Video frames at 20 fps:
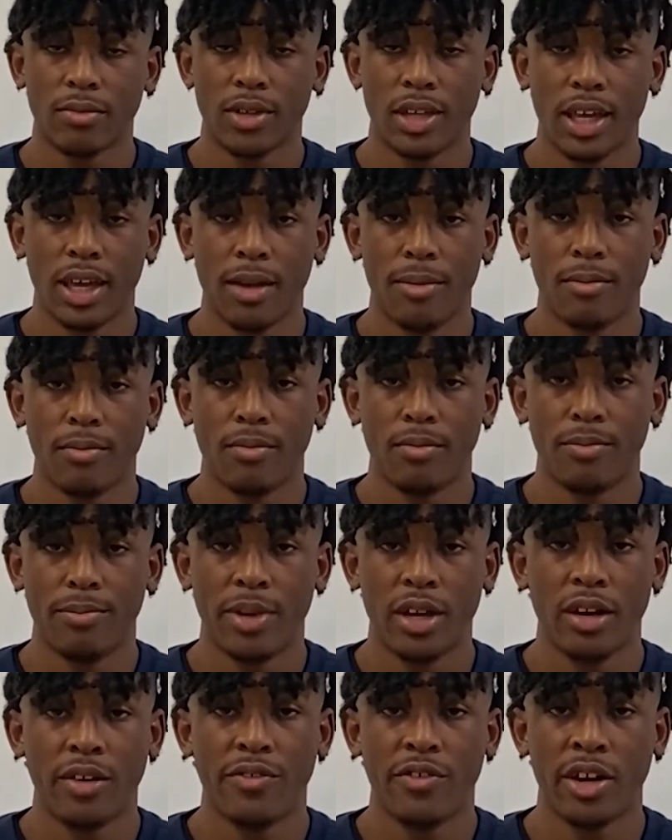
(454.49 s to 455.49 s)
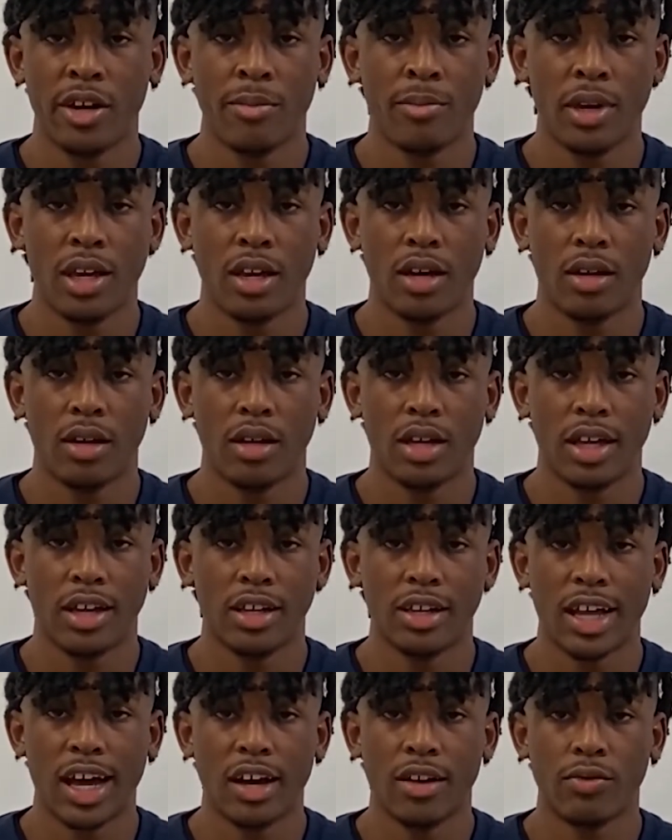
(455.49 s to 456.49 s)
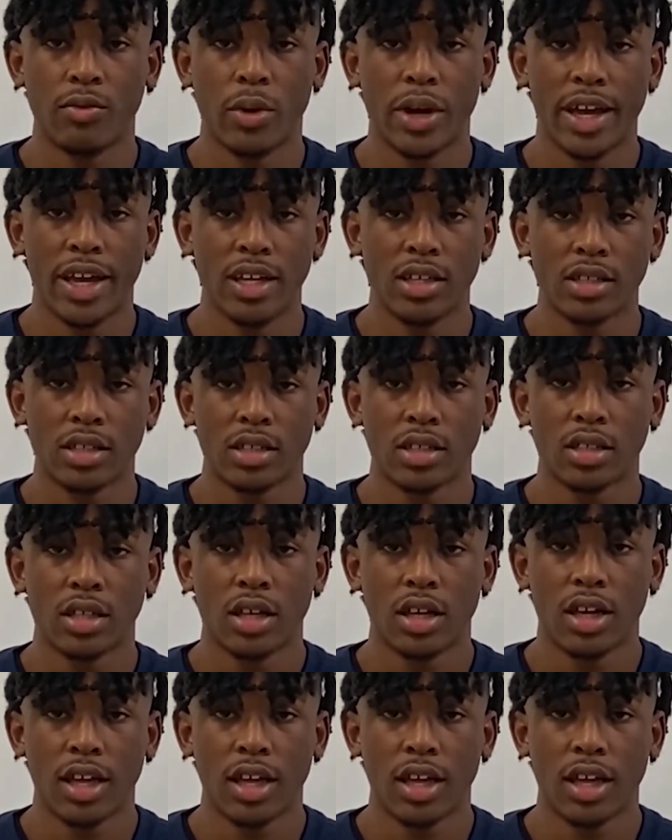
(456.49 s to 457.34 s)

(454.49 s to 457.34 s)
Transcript: it benefited me in a lot of ways.